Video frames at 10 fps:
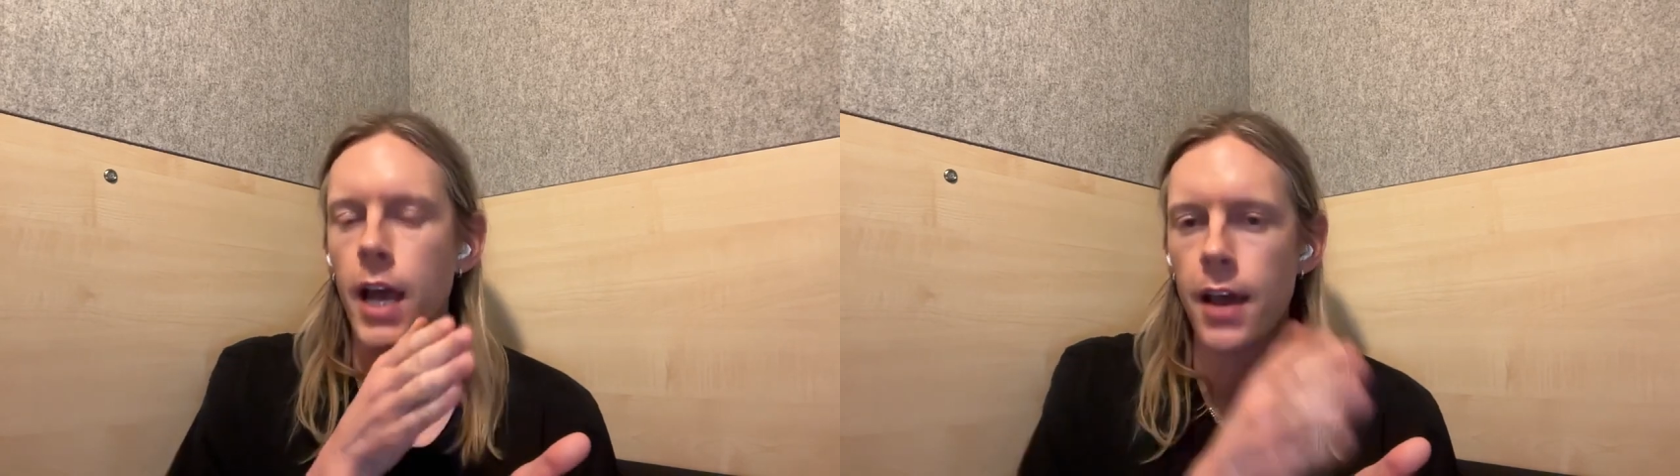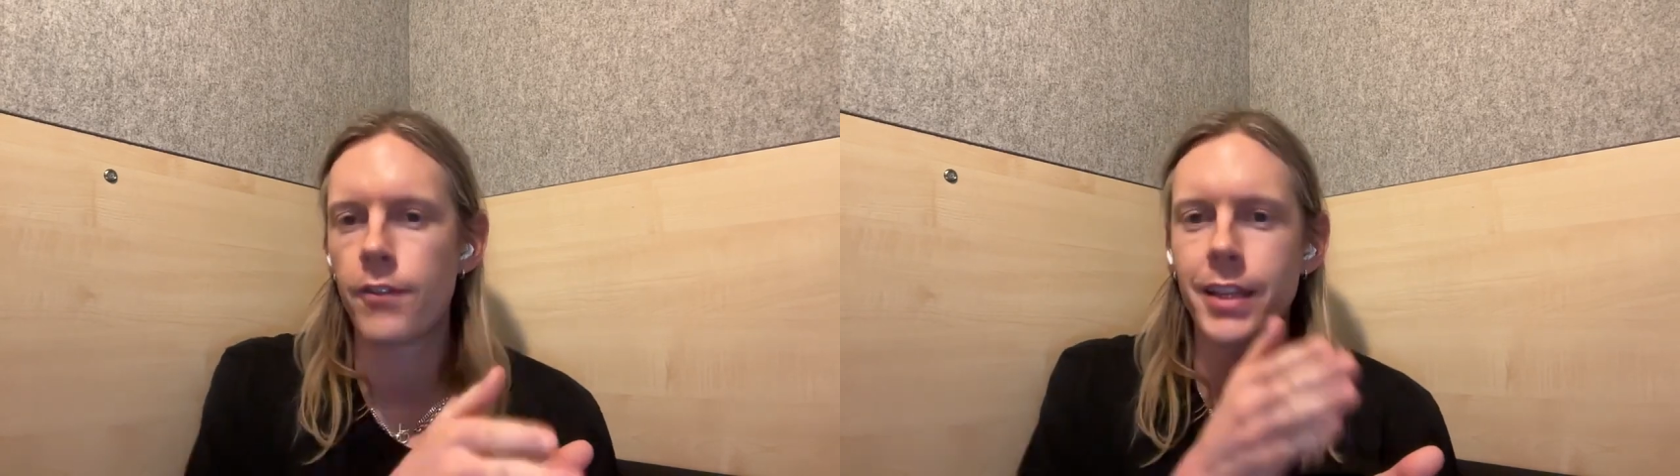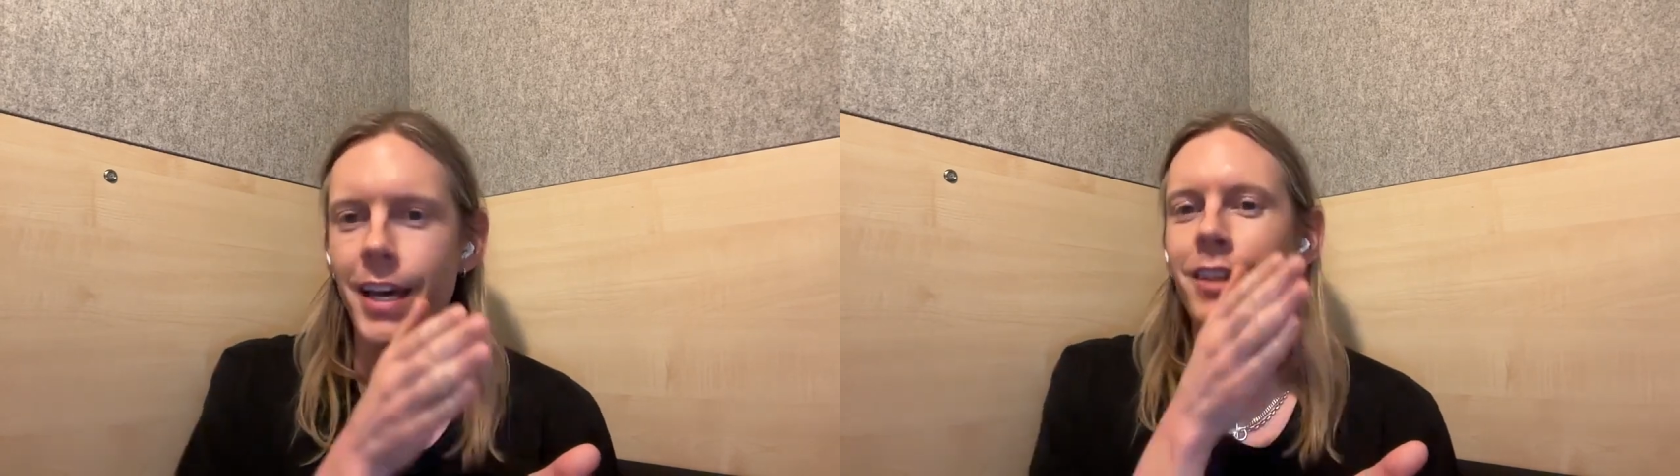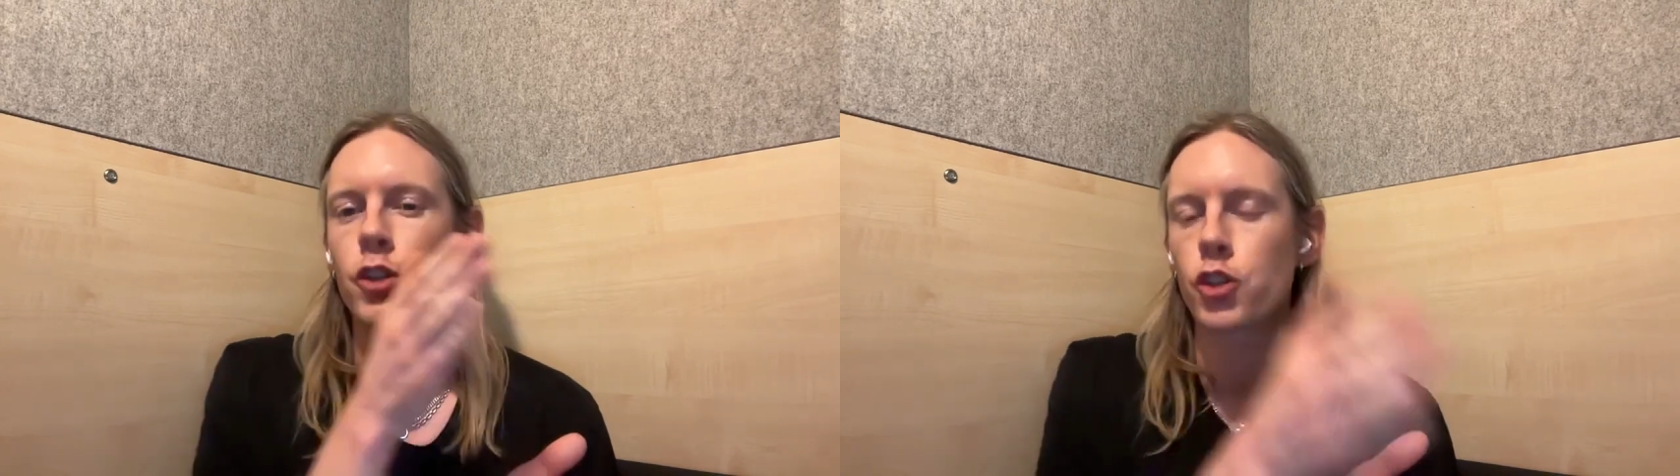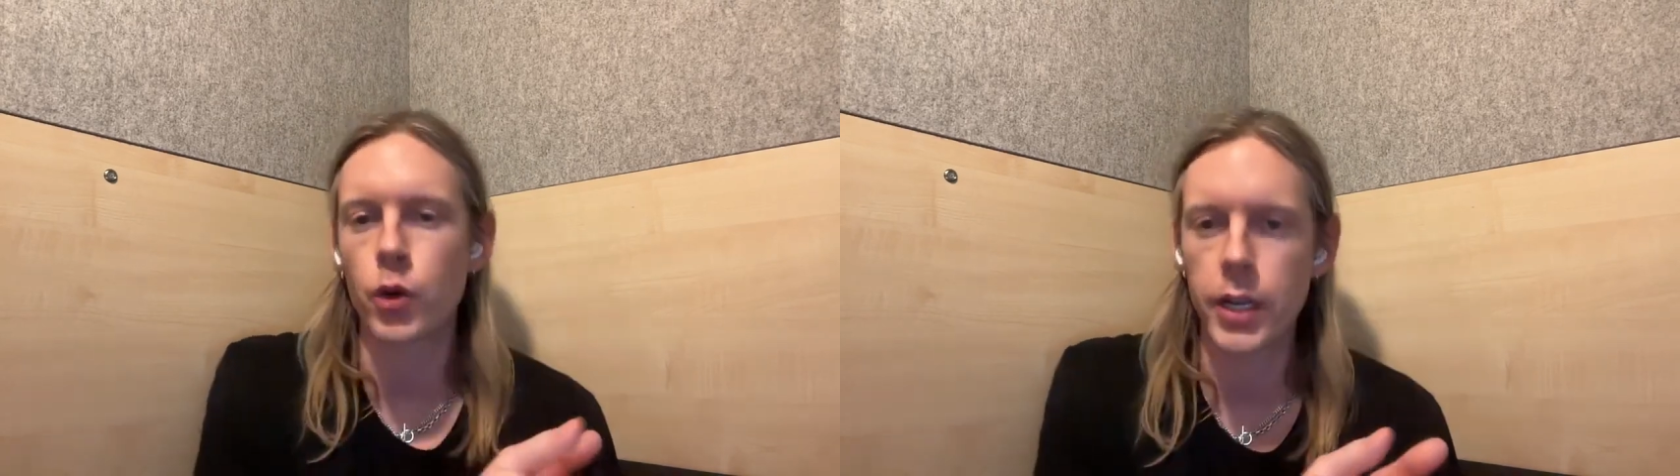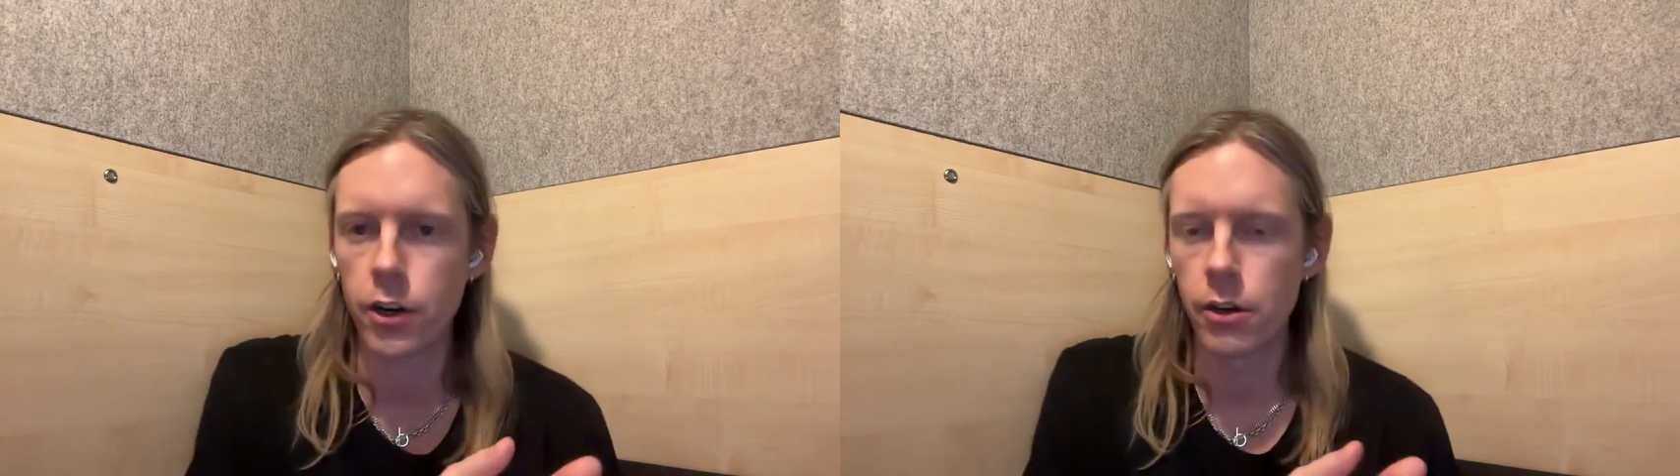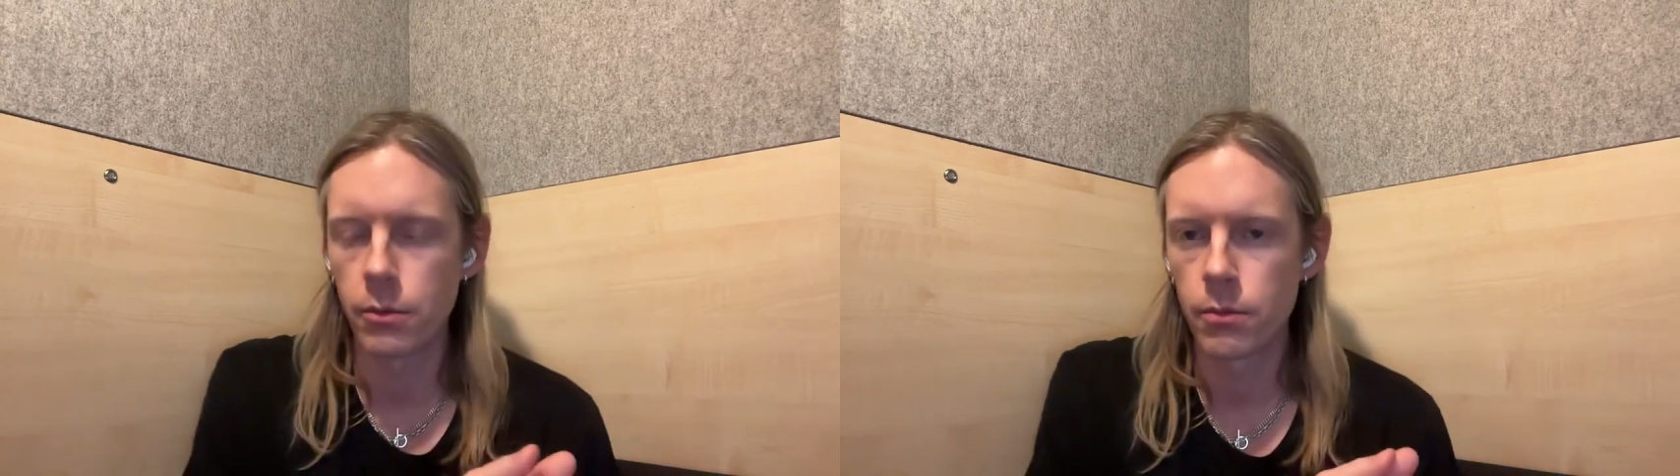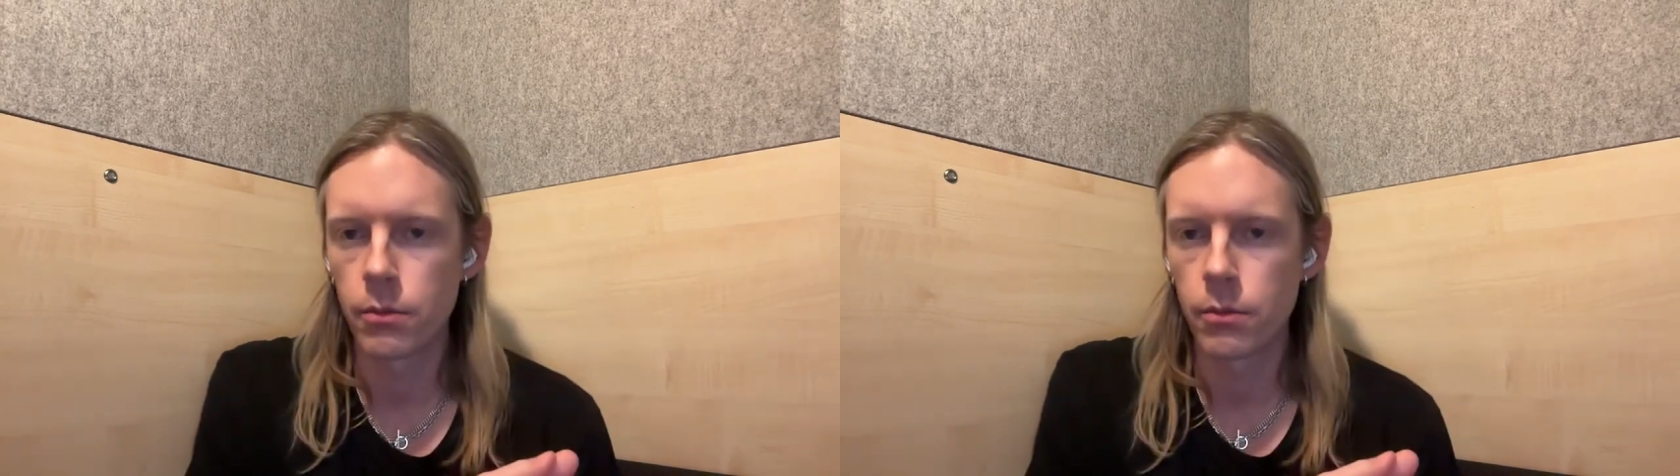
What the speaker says: having that as a trigger.